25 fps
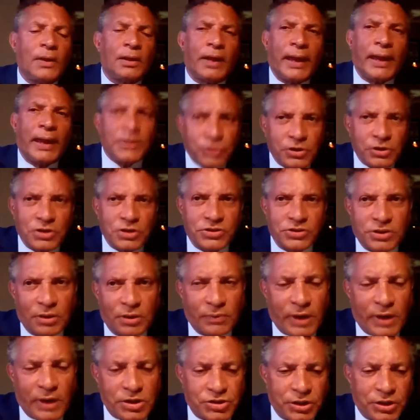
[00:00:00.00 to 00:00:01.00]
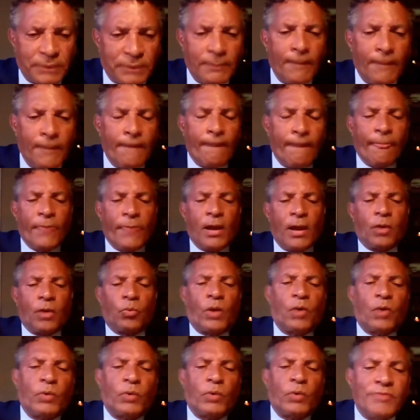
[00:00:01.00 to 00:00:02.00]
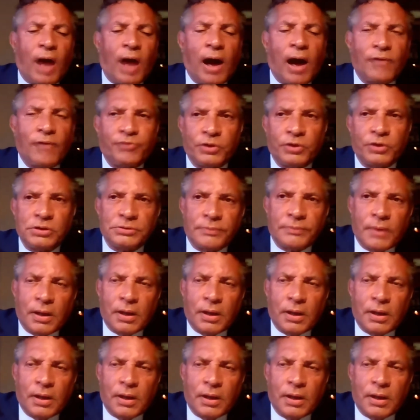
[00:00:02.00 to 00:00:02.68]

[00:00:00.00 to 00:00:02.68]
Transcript: into consideration what we've offered